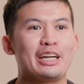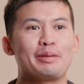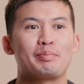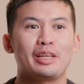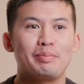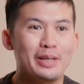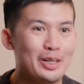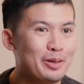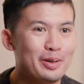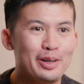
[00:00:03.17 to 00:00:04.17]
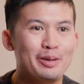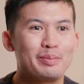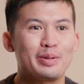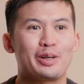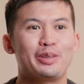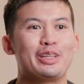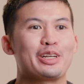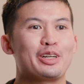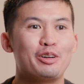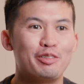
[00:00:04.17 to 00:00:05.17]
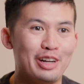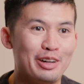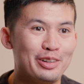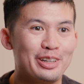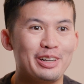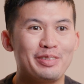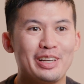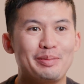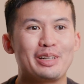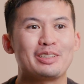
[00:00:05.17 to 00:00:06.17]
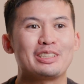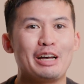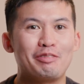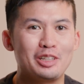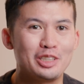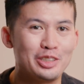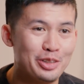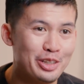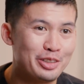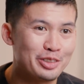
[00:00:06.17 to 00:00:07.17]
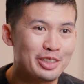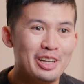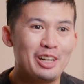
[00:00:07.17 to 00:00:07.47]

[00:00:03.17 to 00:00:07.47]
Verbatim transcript: I play pickleball. Currently the co-founder of a company called Sapphire Studios.